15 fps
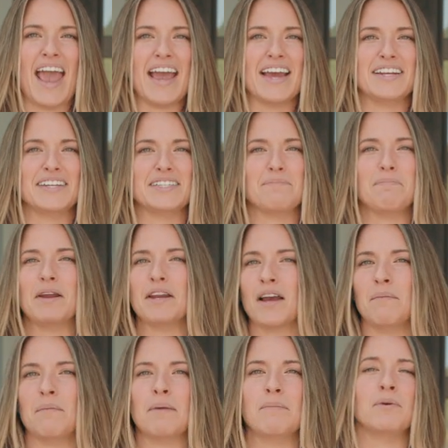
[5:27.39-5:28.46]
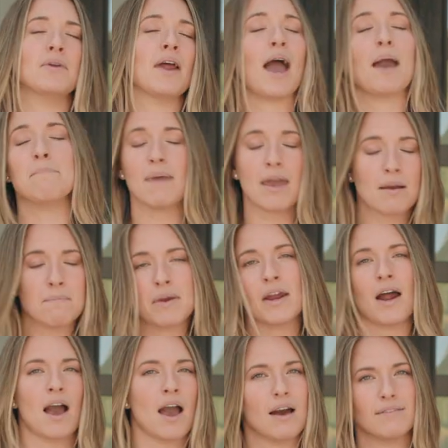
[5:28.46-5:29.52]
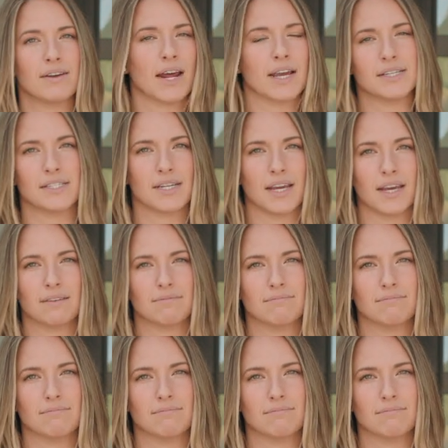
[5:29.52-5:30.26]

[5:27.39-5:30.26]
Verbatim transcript: And depending on my mood, I may or may not have an iced tea.